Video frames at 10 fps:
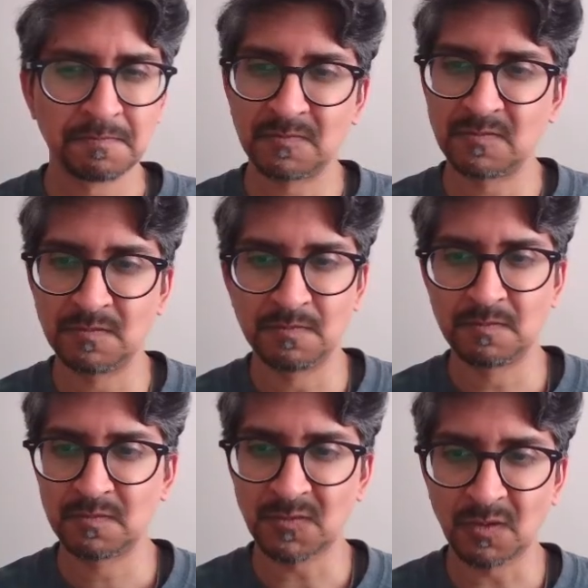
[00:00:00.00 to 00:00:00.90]
Don't
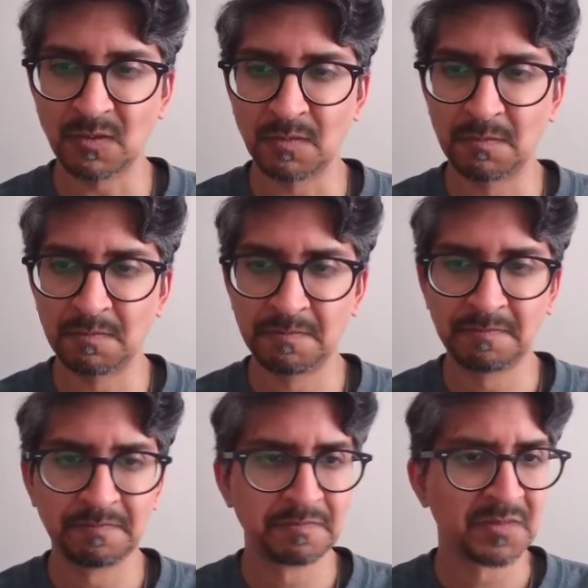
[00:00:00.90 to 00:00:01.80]
know.
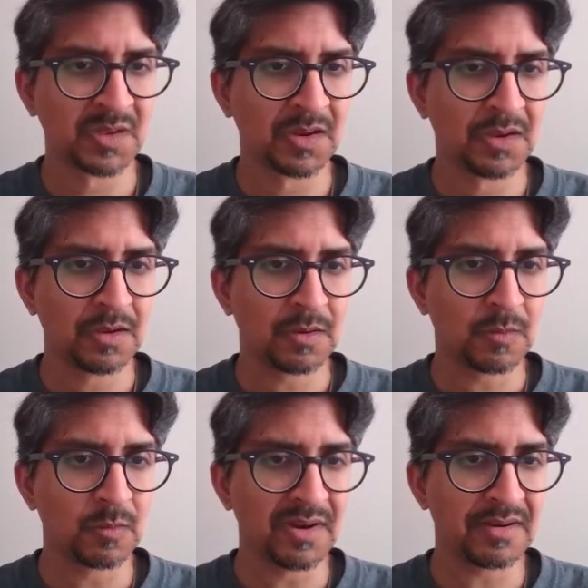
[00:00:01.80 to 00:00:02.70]

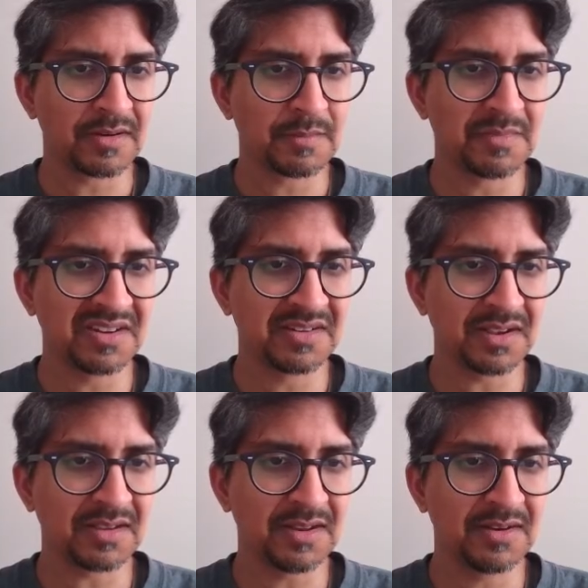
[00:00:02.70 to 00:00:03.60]
Where
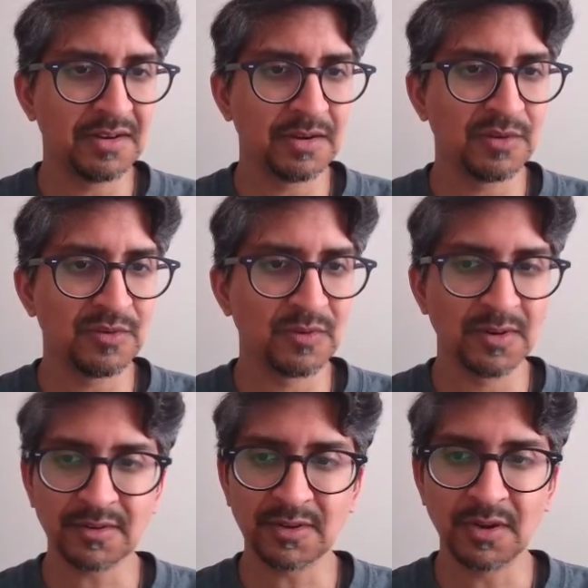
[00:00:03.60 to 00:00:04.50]
Mandela and Nehru
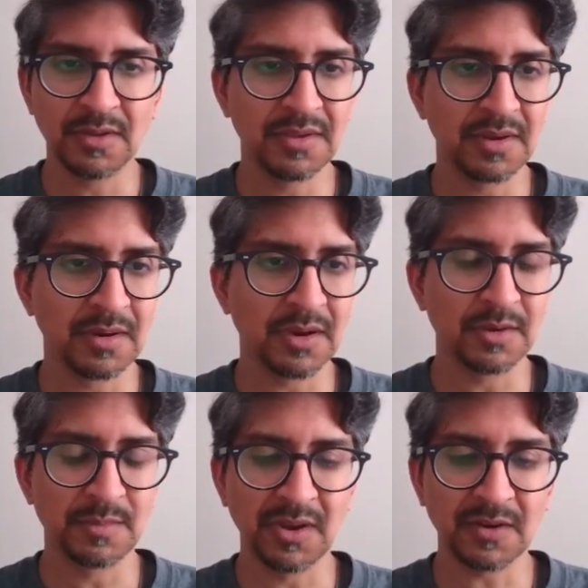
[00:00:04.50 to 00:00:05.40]
worked on their
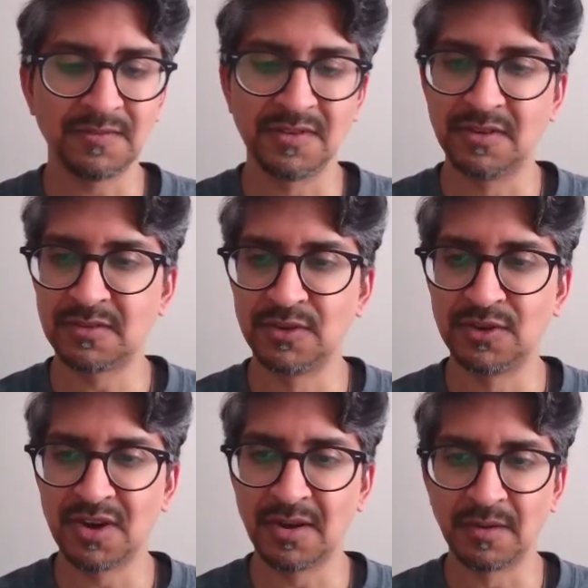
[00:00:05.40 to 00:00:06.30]
autobiographies.
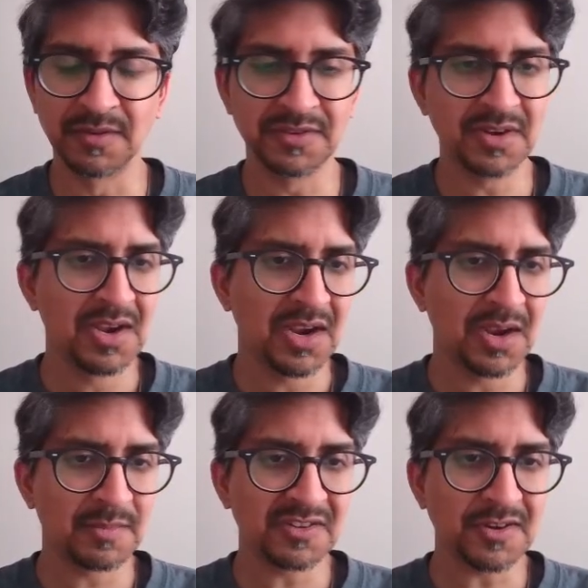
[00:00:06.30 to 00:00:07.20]
Jails.
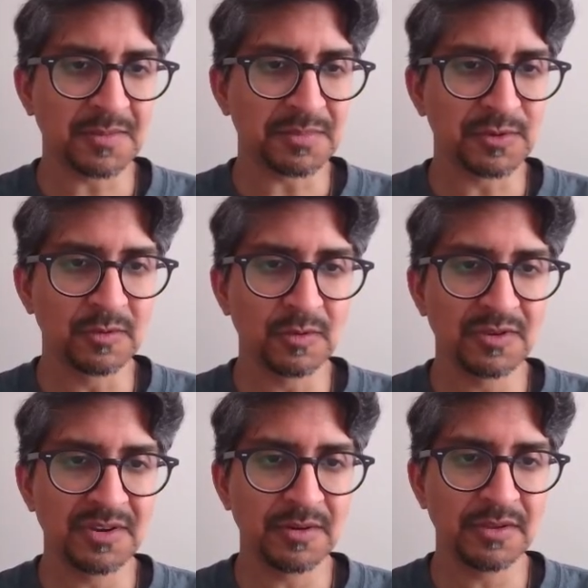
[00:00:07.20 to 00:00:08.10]
I'm guessing plural
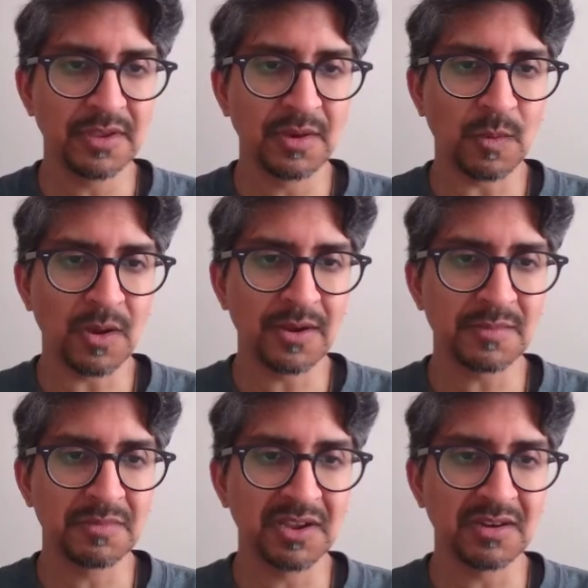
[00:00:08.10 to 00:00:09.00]
here. They want
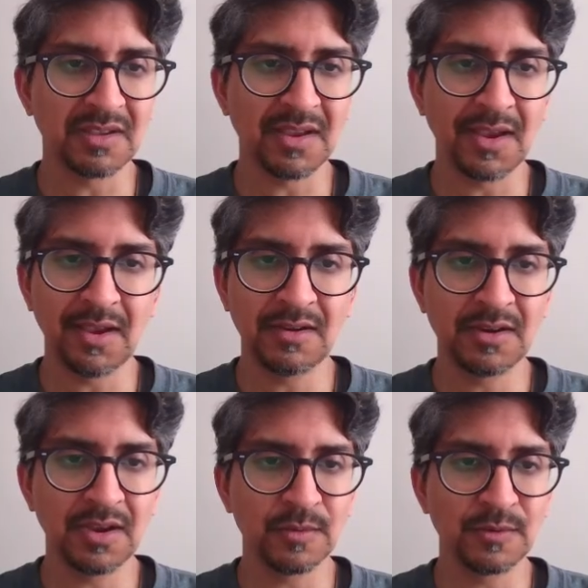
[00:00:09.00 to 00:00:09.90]
Mandela and
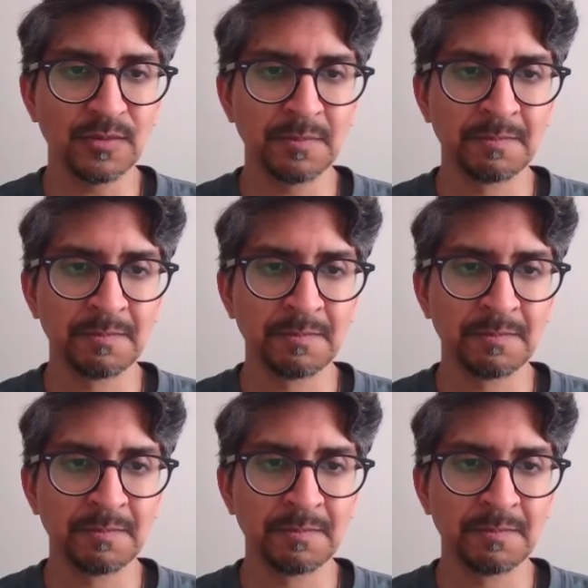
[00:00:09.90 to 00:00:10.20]
Nehru